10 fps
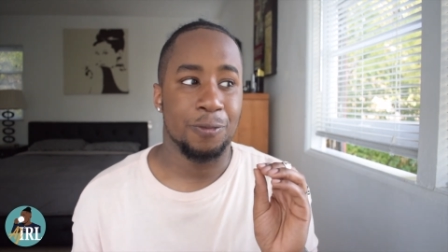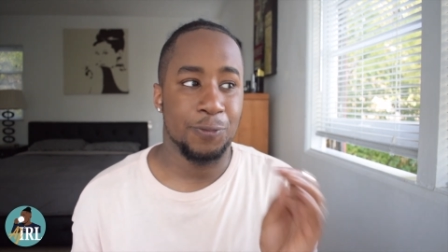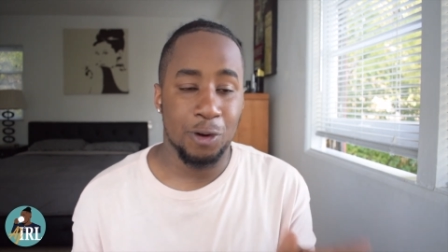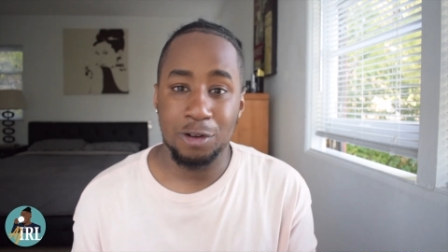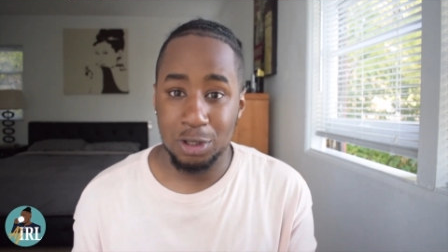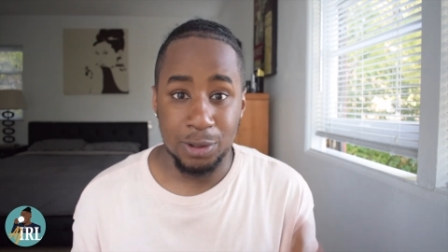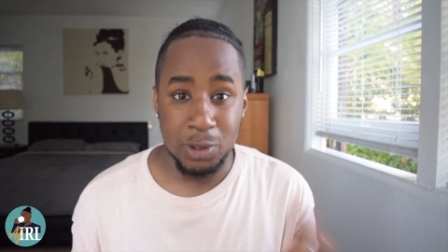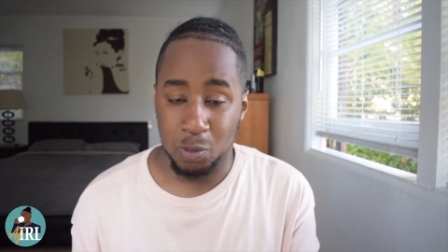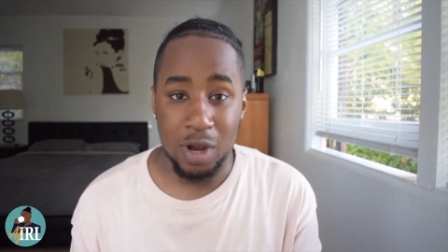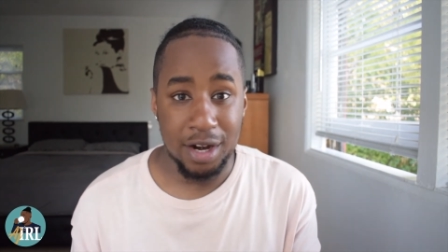four of the
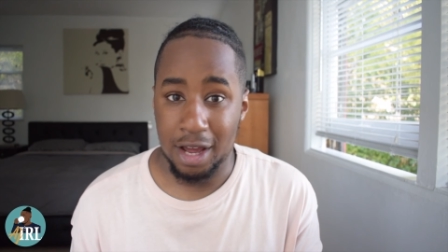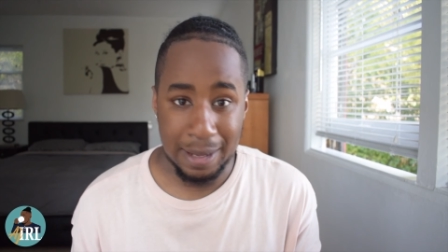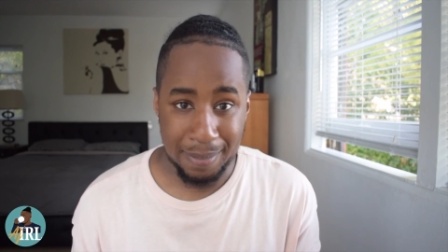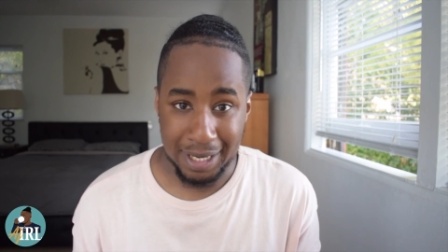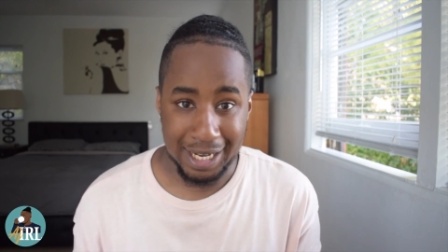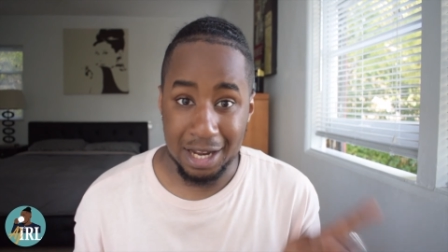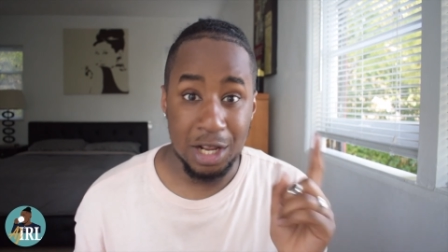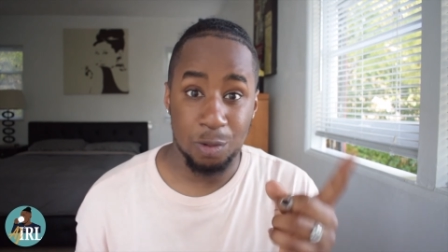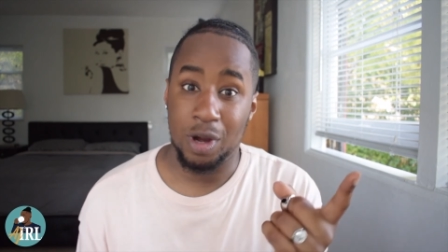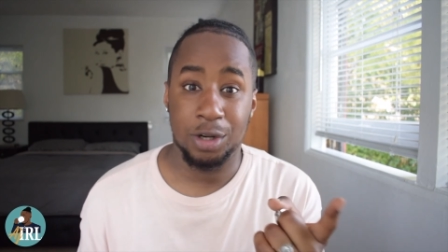doors weren't opening,
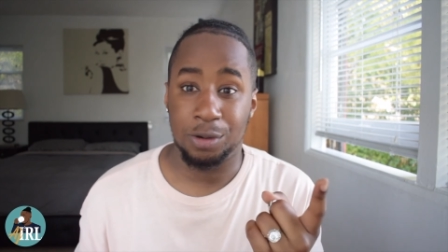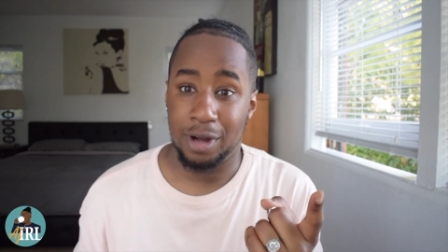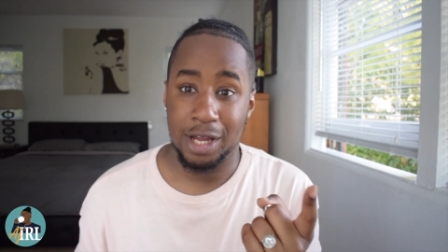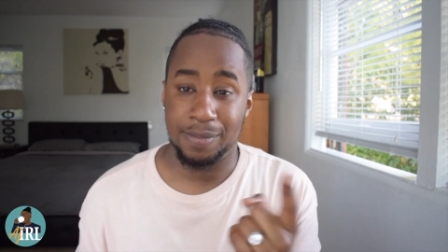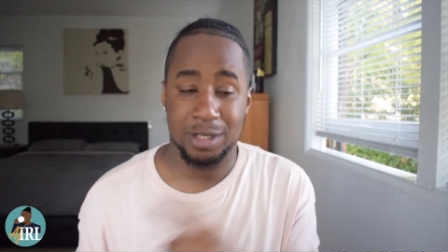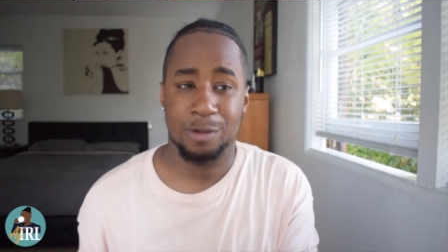only one door opened.